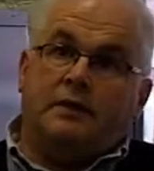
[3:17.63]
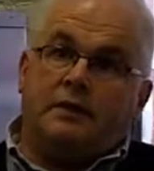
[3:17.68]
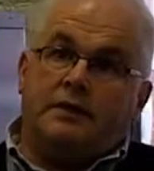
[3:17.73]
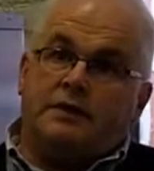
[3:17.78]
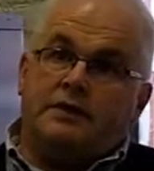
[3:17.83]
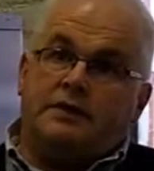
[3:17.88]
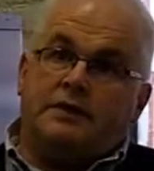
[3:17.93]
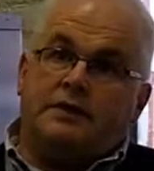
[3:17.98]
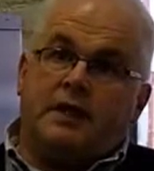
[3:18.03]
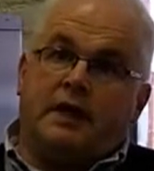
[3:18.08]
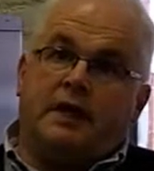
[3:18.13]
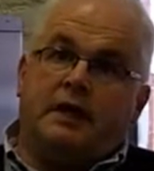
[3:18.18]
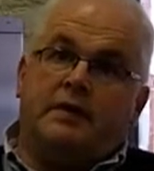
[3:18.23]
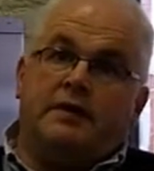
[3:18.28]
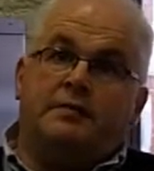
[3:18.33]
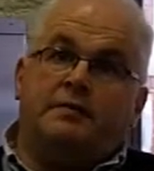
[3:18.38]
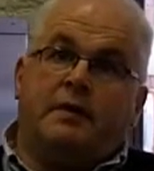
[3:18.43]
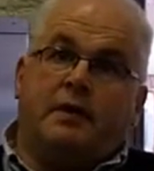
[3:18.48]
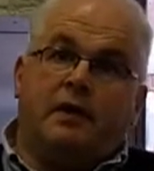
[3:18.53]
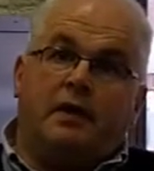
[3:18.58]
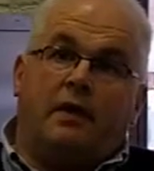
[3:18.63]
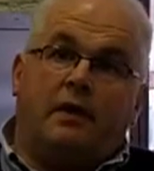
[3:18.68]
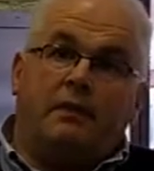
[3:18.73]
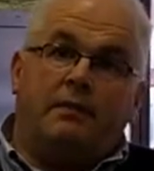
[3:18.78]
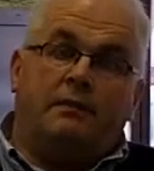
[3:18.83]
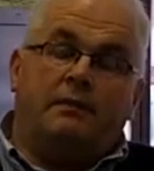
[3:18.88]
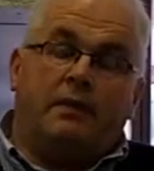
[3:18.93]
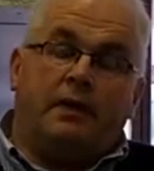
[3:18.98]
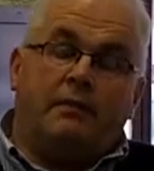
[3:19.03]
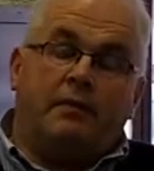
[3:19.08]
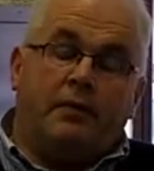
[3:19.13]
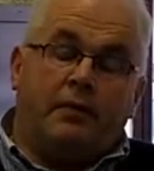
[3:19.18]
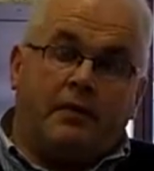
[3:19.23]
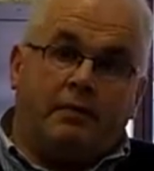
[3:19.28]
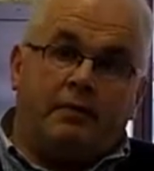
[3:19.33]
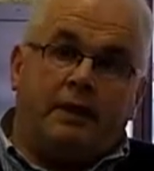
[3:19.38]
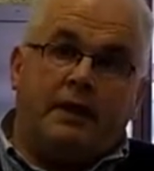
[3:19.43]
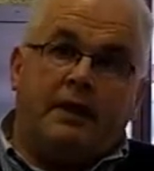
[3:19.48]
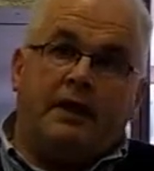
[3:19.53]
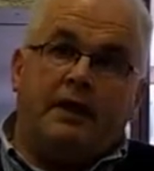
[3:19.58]
which is signed by both
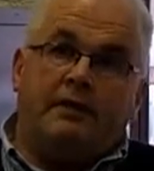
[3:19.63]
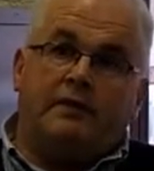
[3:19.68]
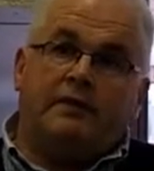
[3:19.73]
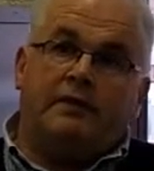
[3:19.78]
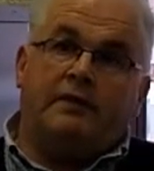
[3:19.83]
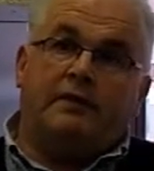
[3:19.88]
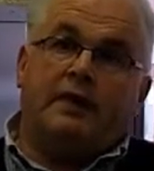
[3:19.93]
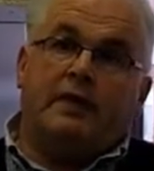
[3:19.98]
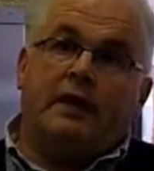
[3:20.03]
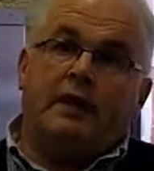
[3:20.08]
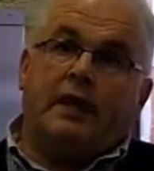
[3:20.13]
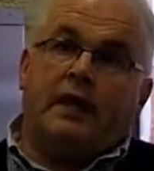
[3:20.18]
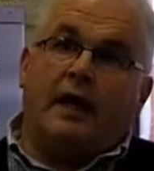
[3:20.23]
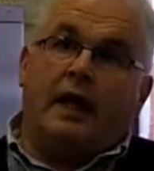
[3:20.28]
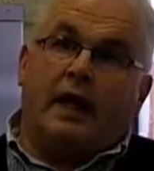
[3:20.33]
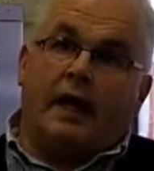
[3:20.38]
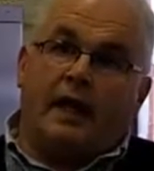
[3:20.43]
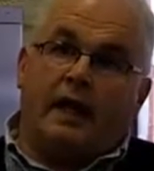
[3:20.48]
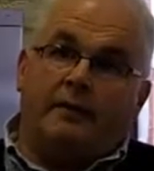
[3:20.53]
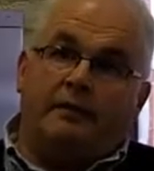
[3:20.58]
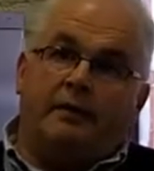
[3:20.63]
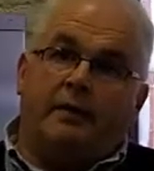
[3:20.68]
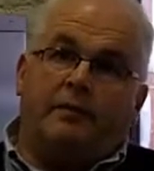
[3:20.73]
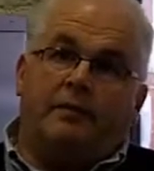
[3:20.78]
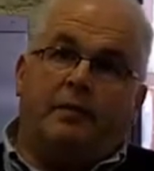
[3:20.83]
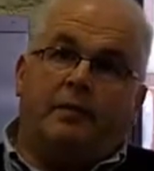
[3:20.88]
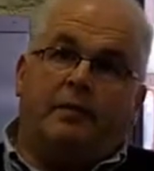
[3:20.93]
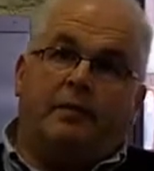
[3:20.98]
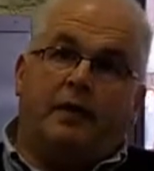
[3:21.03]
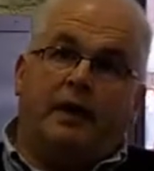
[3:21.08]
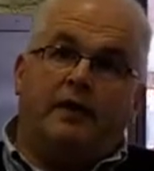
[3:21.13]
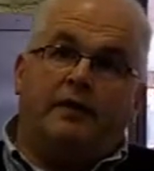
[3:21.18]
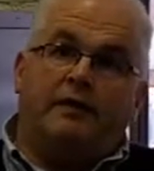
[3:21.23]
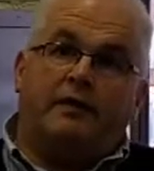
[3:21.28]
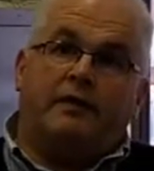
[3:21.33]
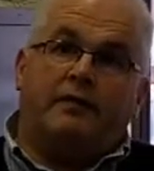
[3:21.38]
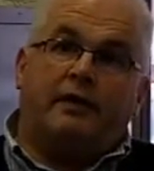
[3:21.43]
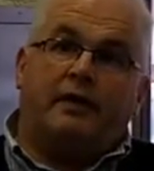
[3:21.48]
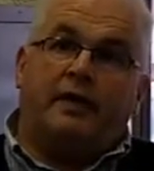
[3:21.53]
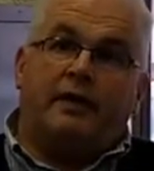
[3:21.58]
mediators and by both
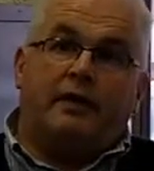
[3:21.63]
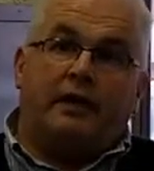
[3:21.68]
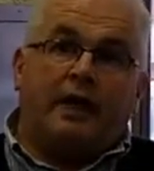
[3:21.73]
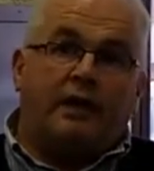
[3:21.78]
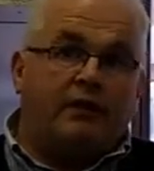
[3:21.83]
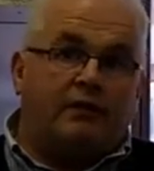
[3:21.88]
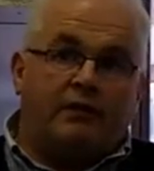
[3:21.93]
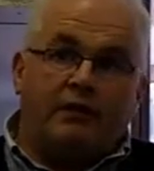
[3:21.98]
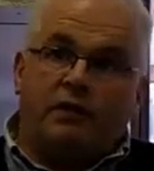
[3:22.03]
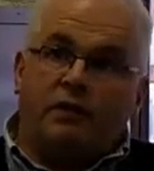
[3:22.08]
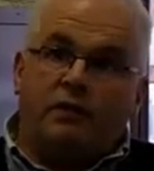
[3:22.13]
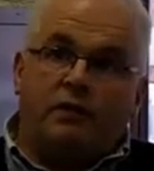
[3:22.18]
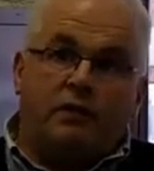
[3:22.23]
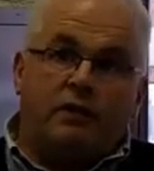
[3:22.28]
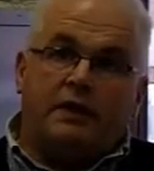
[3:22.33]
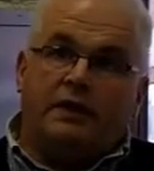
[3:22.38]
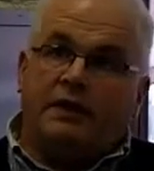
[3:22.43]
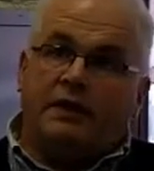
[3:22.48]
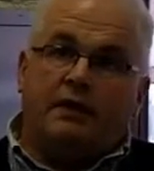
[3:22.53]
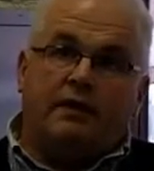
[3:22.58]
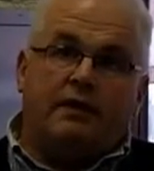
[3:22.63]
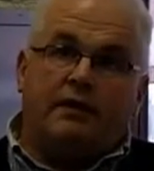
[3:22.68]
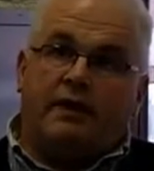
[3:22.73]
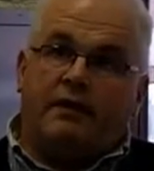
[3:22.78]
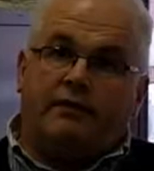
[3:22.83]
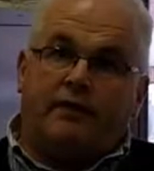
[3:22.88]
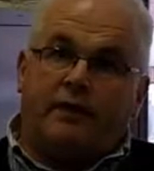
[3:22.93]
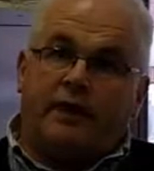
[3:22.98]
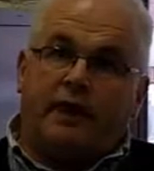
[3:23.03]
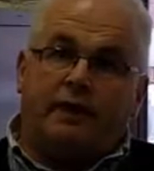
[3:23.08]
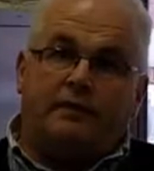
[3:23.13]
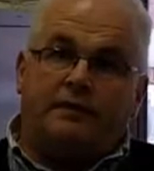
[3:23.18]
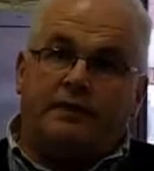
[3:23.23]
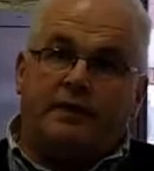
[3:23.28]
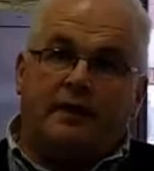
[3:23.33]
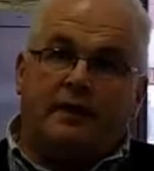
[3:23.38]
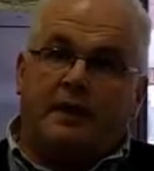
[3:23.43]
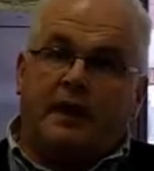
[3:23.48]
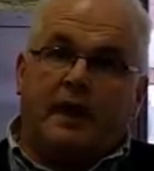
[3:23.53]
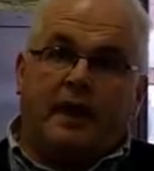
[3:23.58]
parties. That is the only thing that's ever kept,
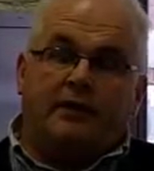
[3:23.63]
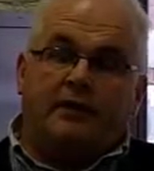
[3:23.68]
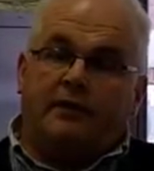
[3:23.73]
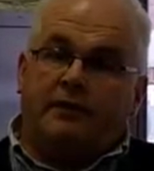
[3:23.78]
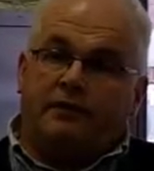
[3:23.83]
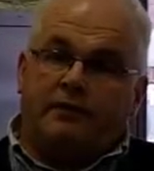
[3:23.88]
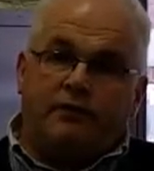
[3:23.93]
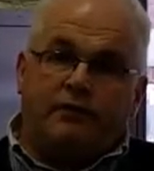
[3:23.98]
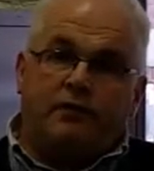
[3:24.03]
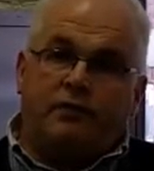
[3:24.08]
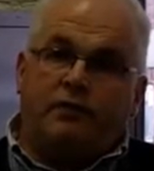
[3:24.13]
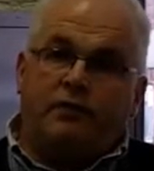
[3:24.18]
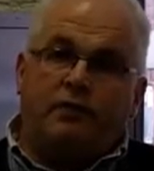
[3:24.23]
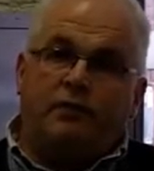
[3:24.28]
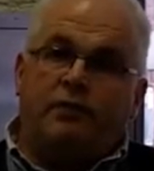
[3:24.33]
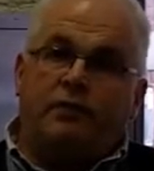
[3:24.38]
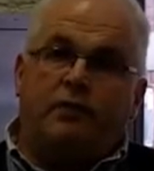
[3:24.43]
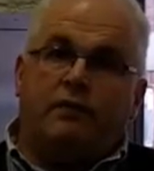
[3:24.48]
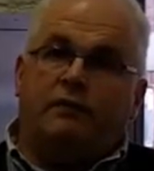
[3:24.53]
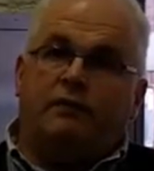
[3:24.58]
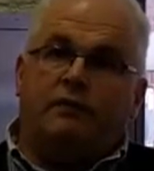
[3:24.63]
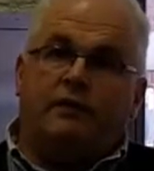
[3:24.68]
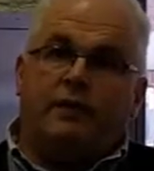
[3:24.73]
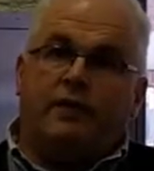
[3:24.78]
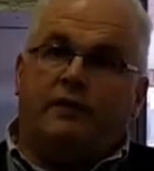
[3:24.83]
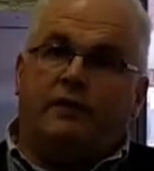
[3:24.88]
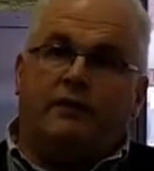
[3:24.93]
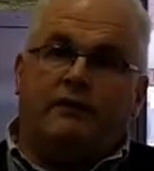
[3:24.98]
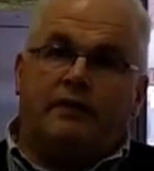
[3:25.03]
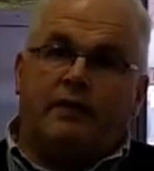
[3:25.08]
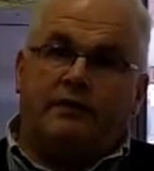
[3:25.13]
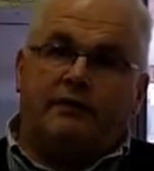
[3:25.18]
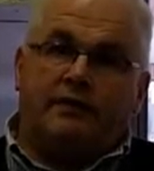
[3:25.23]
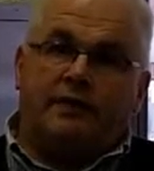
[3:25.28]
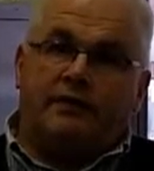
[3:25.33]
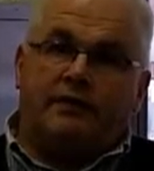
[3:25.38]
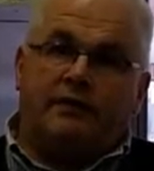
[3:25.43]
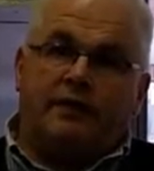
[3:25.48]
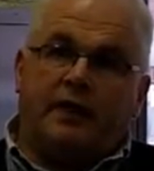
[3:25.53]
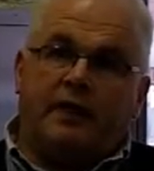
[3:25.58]
and there is no fear of
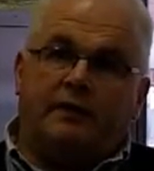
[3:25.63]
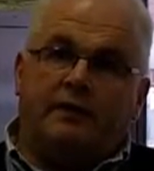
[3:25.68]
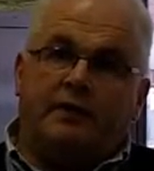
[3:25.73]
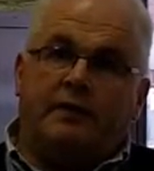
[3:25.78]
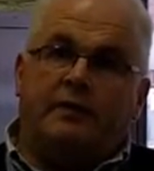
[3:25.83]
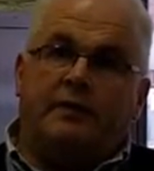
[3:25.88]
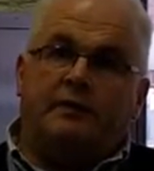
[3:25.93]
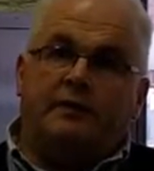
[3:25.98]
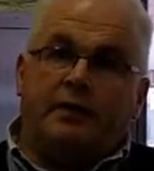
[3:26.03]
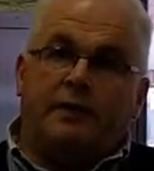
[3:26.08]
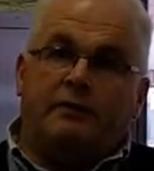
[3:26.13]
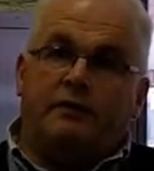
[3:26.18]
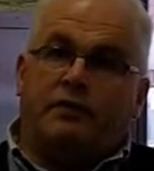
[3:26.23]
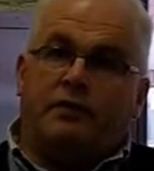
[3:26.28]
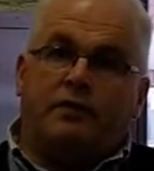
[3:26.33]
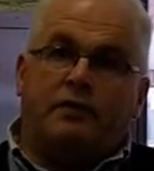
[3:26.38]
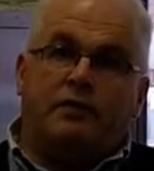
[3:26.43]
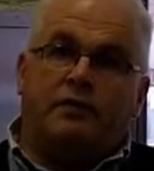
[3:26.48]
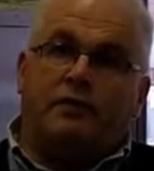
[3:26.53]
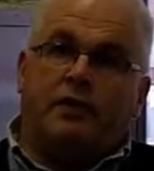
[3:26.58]
confidentiality being broken